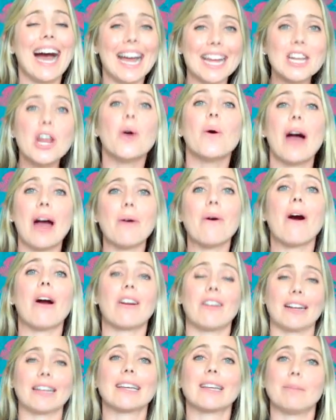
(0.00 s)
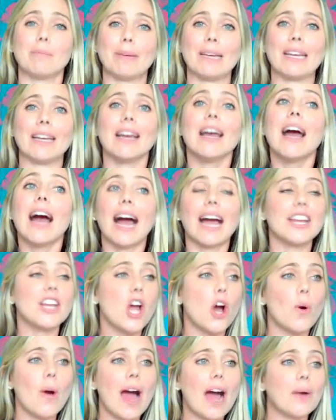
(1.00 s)
I know how hard it can be. I
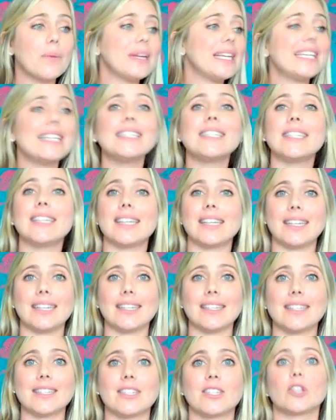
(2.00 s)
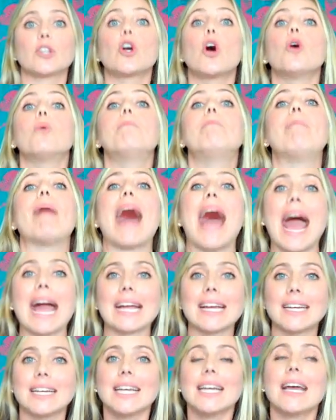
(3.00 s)
know how easy it is to go
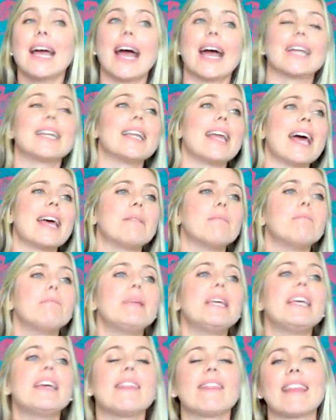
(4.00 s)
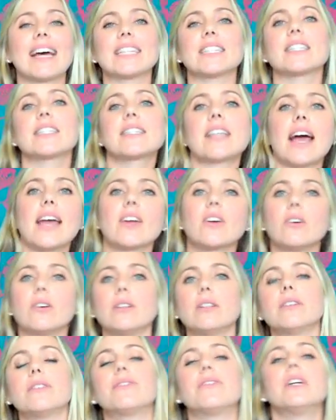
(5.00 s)
back and, and be in that
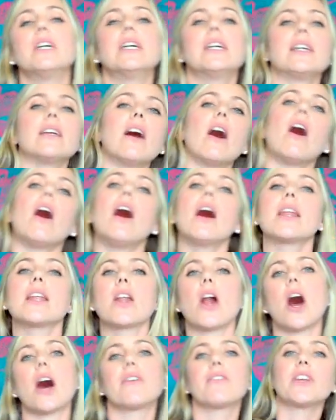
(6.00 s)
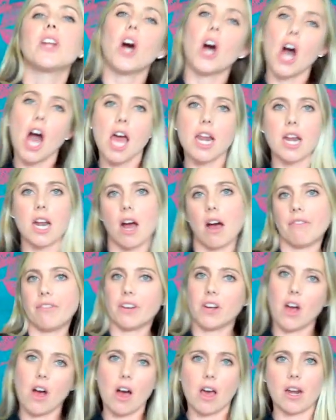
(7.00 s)
cycle of on and off and on and off
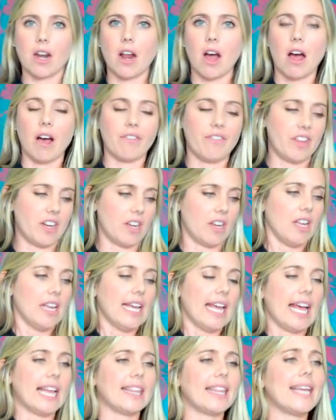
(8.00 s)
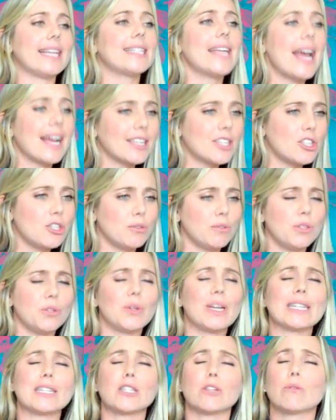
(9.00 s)
and on and off and, and they text you and you
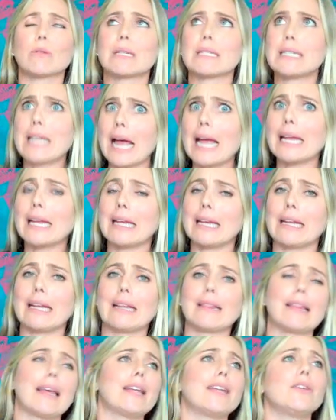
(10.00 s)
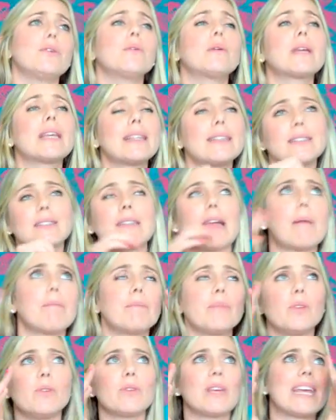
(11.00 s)
get so excited and then you stop
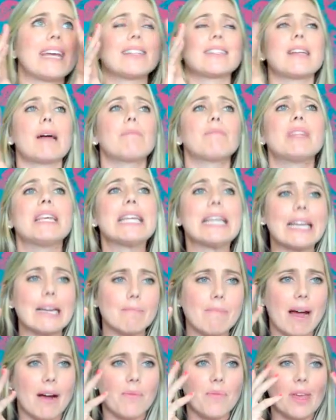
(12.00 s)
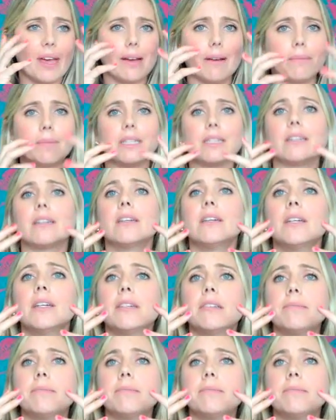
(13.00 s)
you can't stop thinking about them and